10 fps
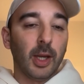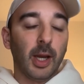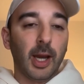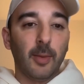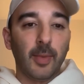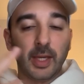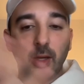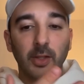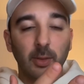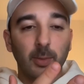and
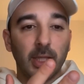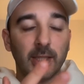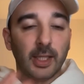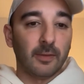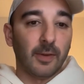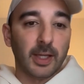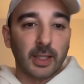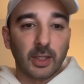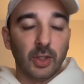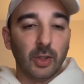also be incentivized
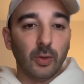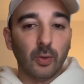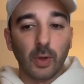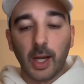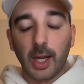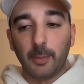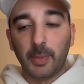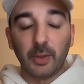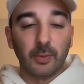to do peer